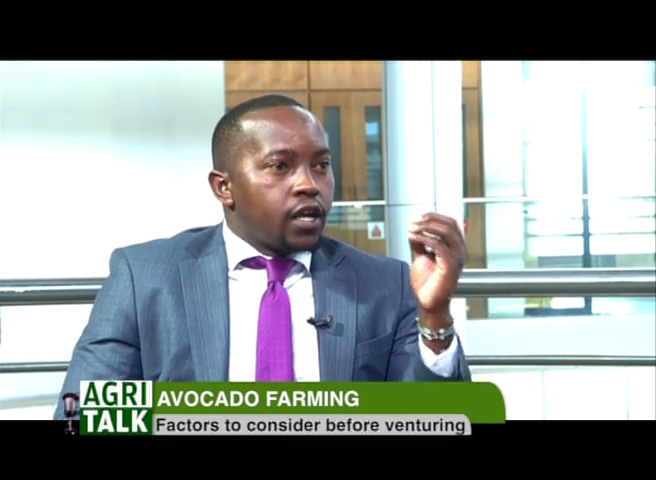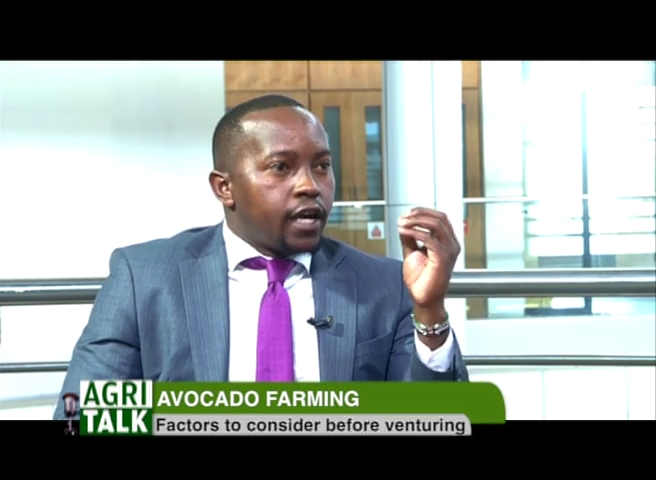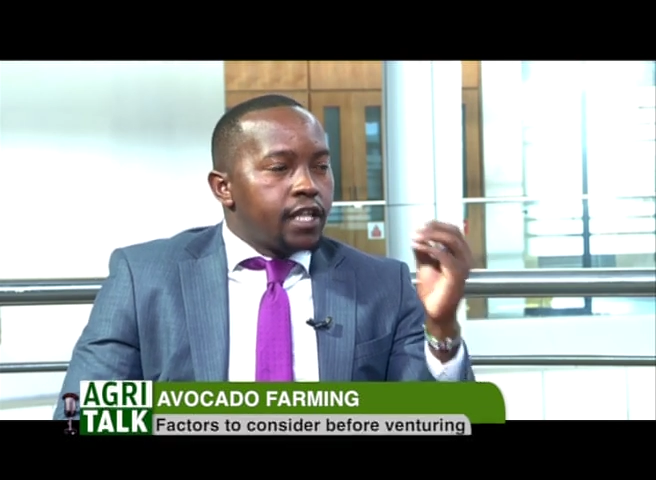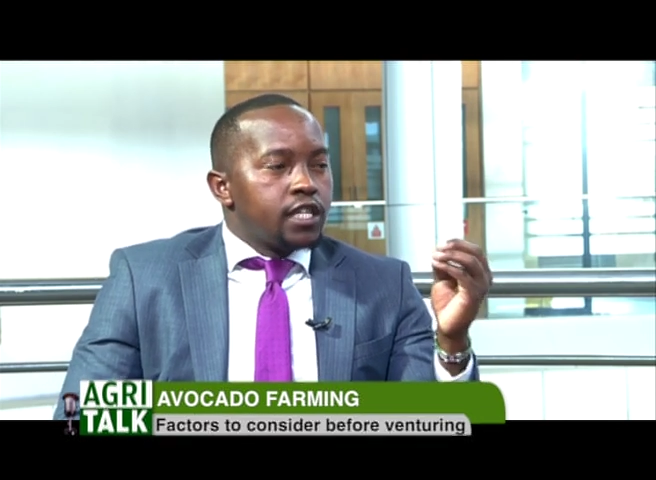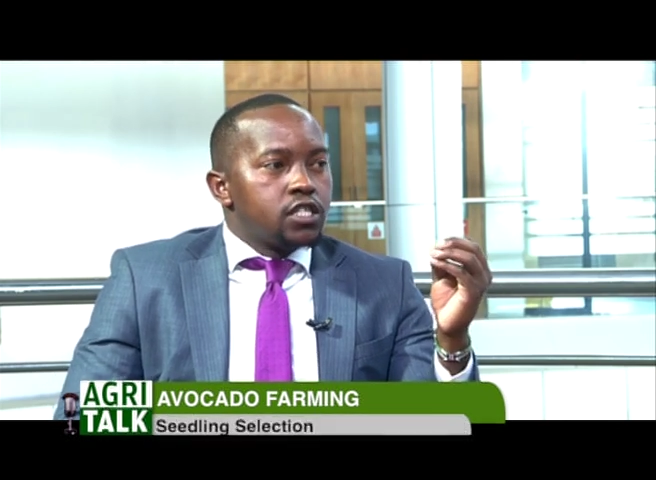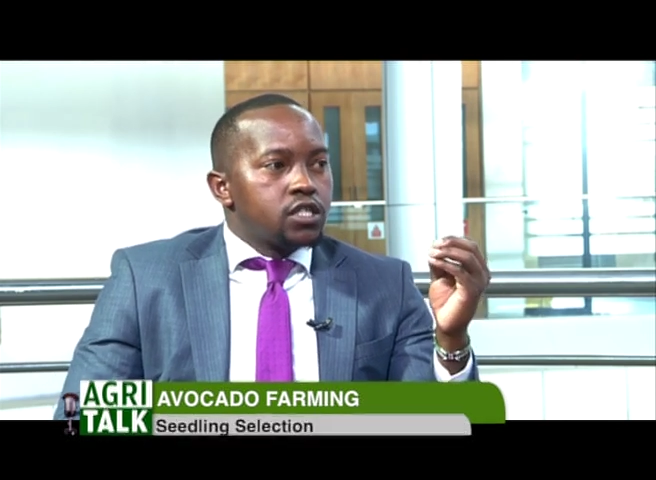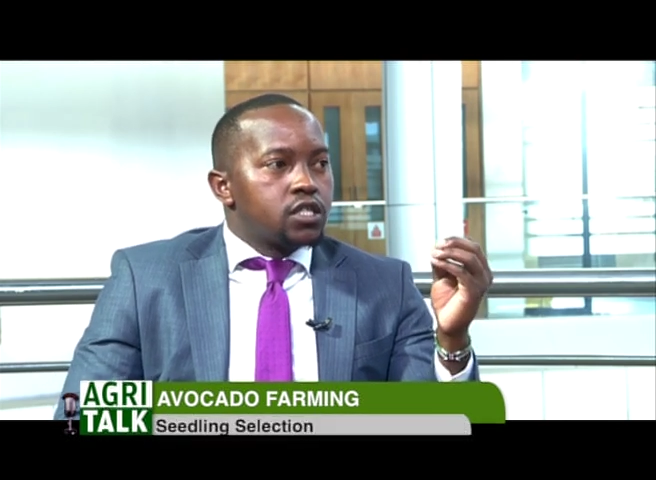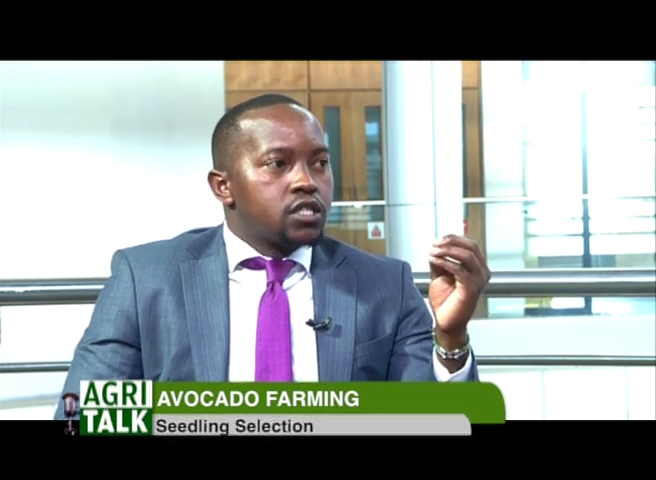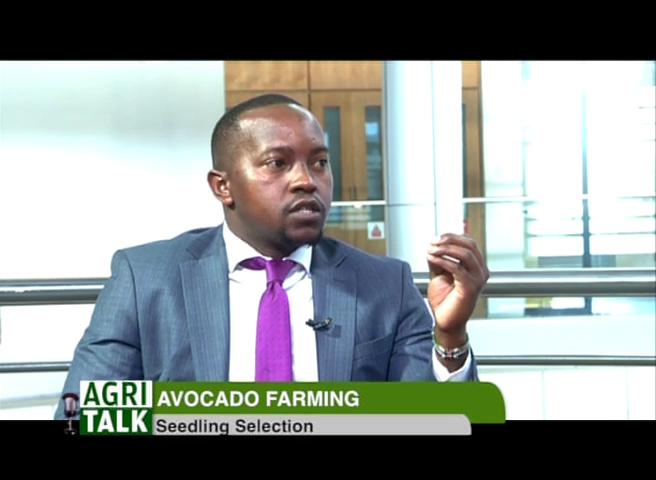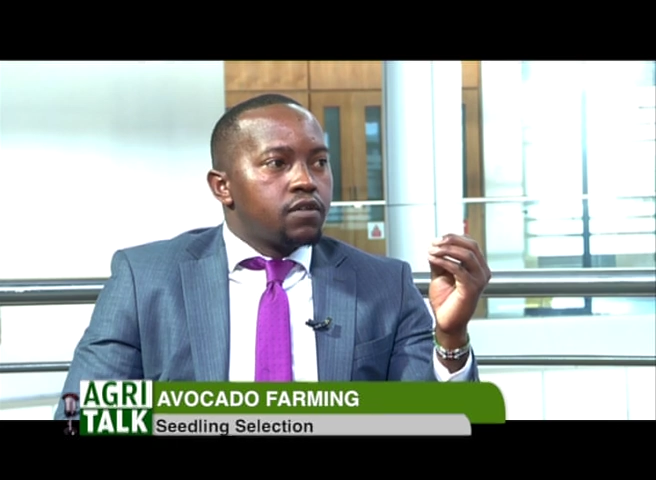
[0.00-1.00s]

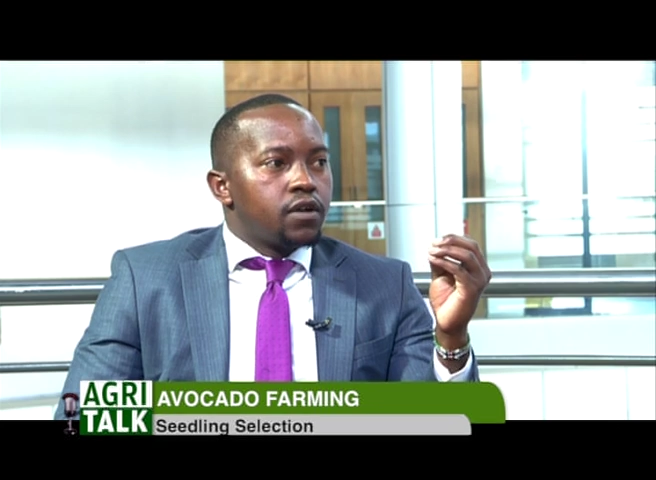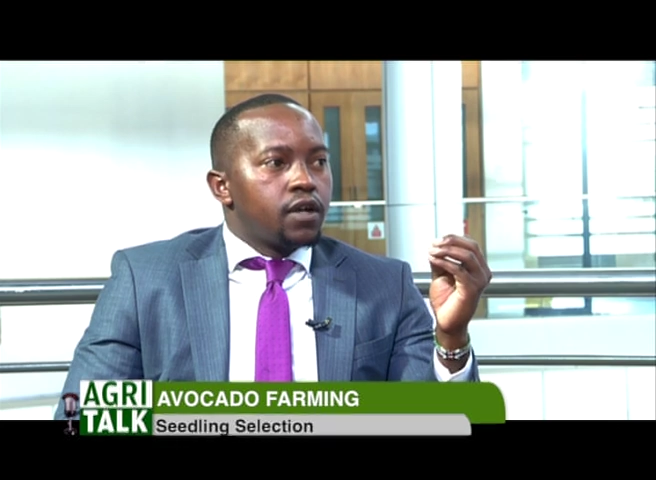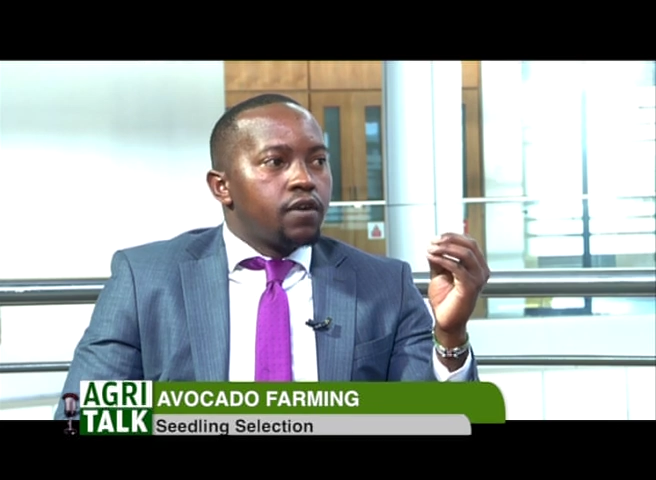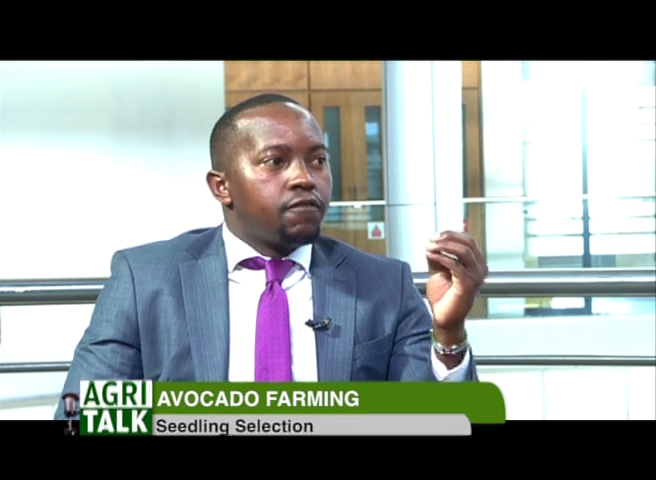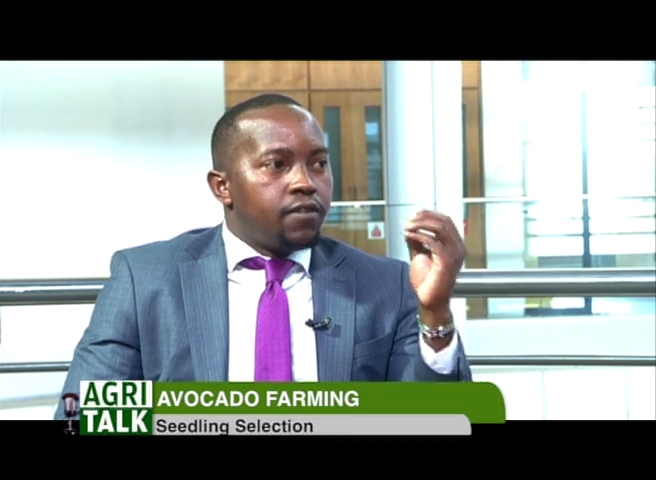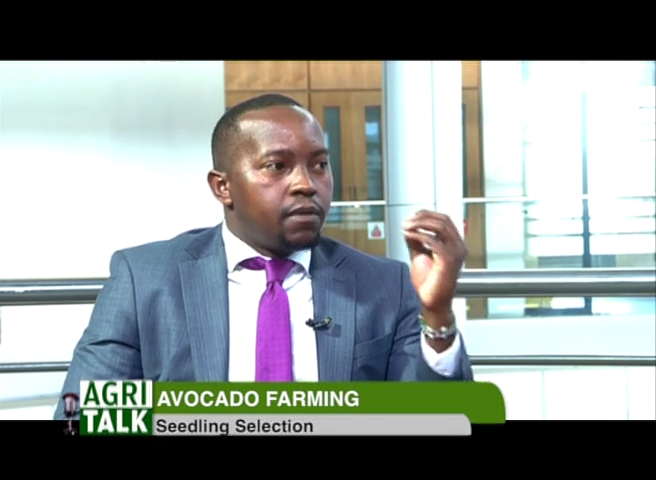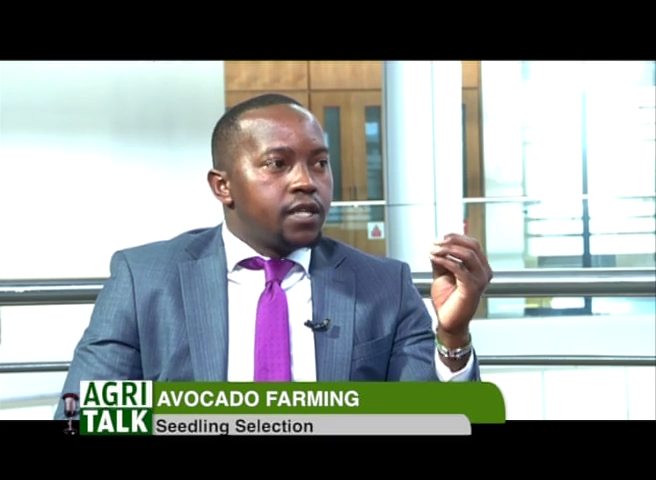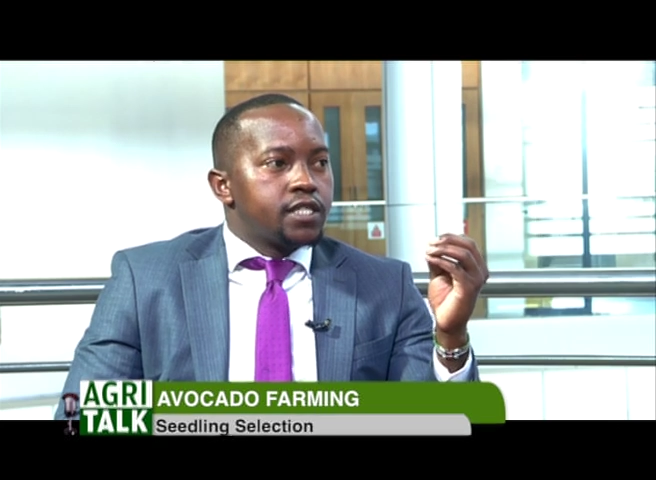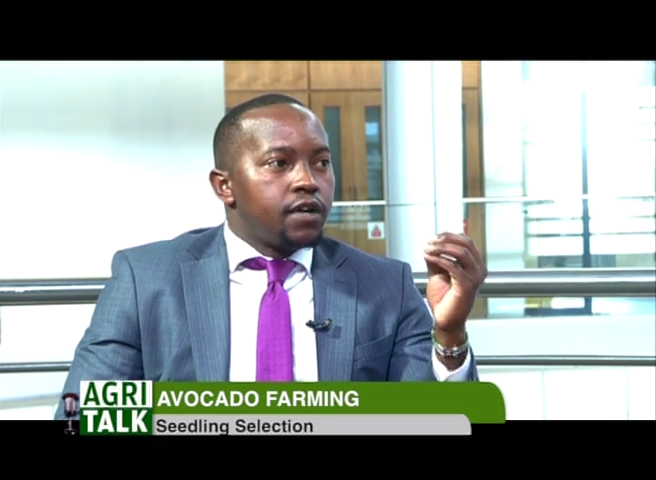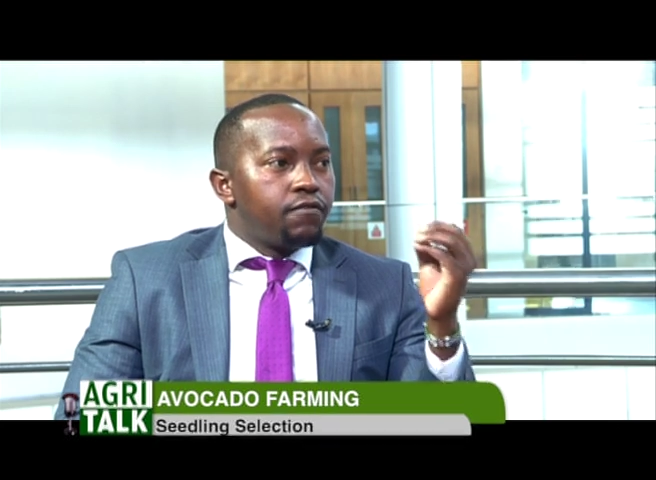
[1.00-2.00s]
Kenyans,
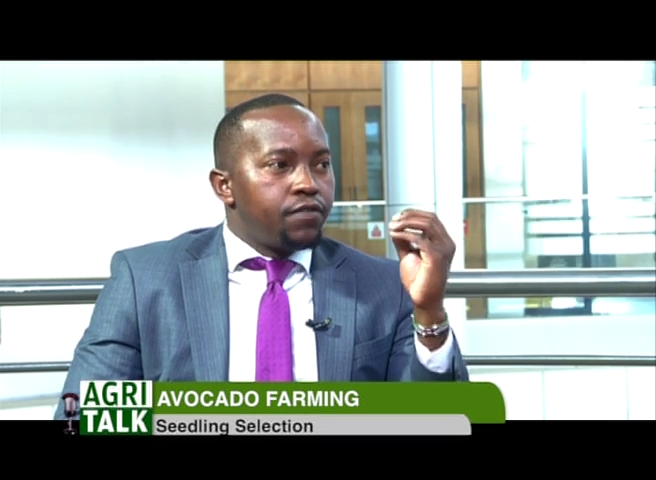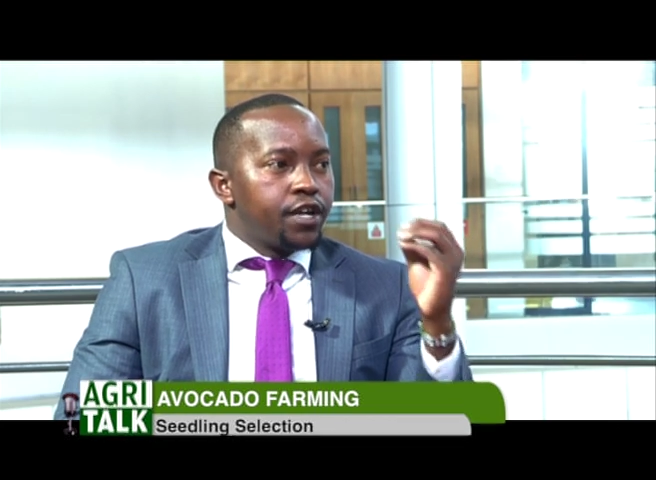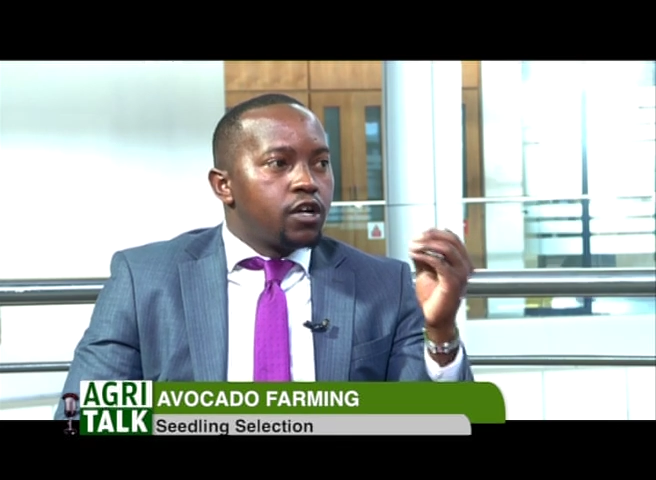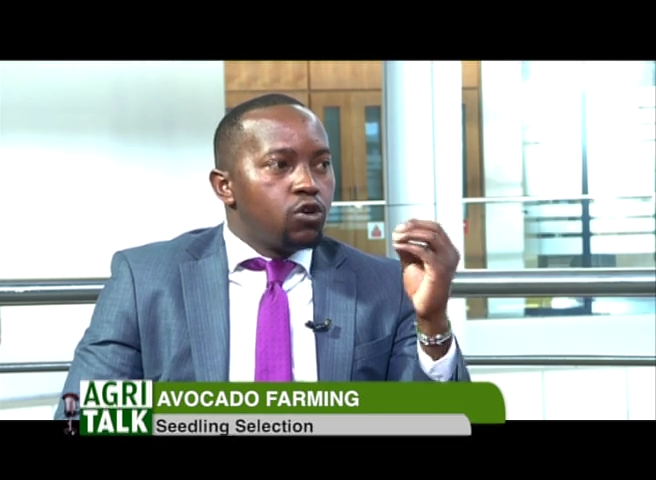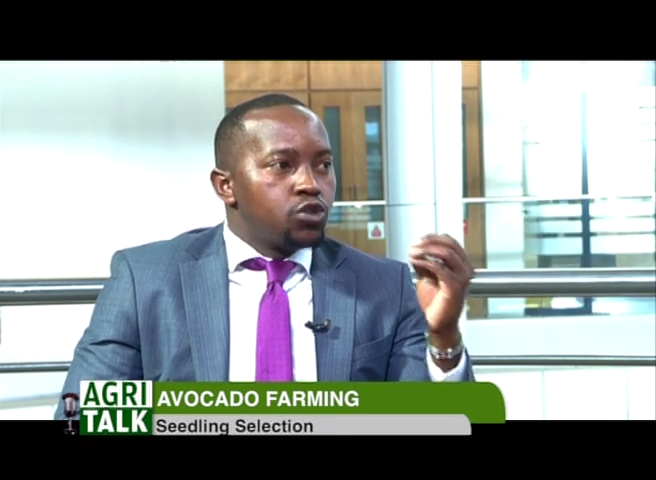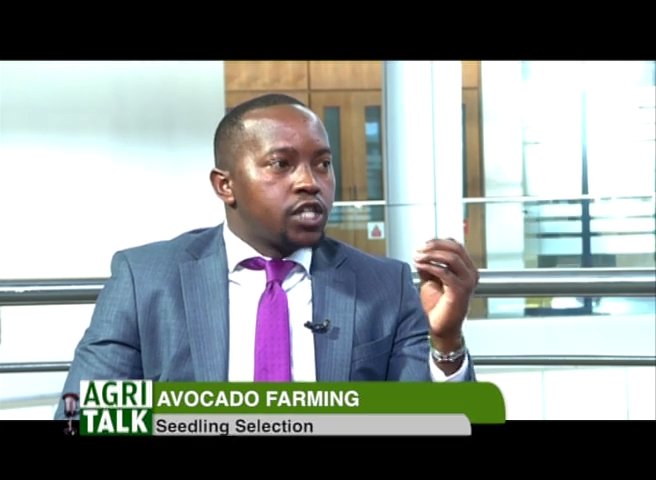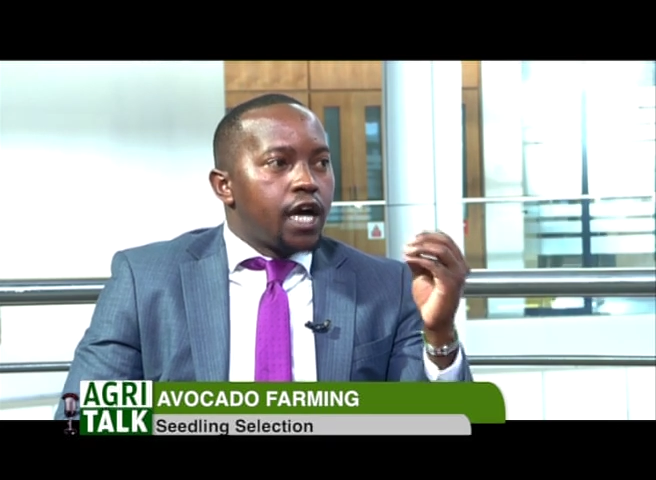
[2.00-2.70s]
farmers are very good